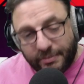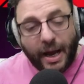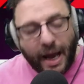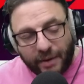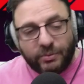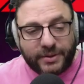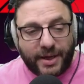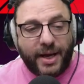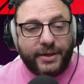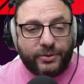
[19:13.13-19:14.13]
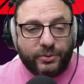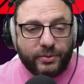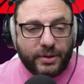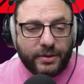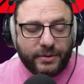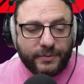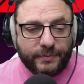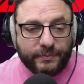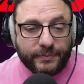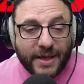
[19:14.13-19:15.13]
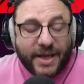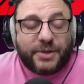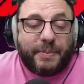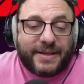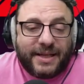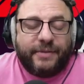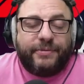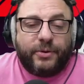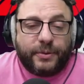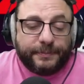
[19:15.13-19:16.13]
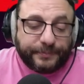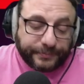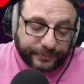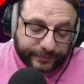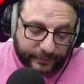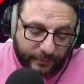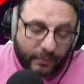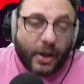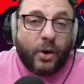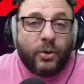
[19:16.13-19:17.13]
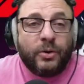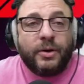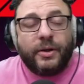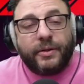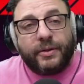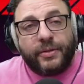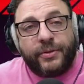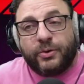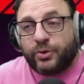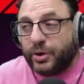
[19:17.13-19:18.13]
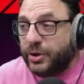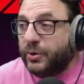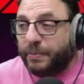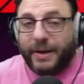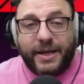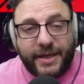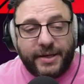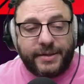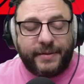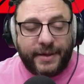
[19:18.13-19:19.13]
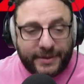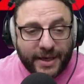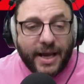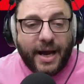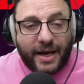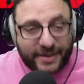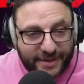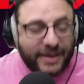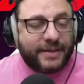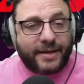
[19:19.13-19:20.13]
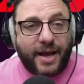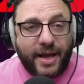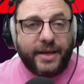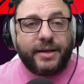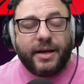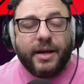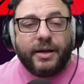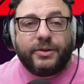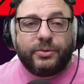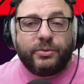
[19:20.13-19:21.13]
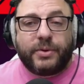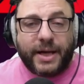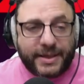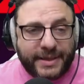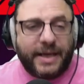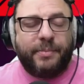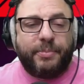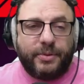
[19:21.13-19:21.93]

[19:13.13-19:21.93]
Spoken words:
I will try to, especially for all those new players that are still trying to catch up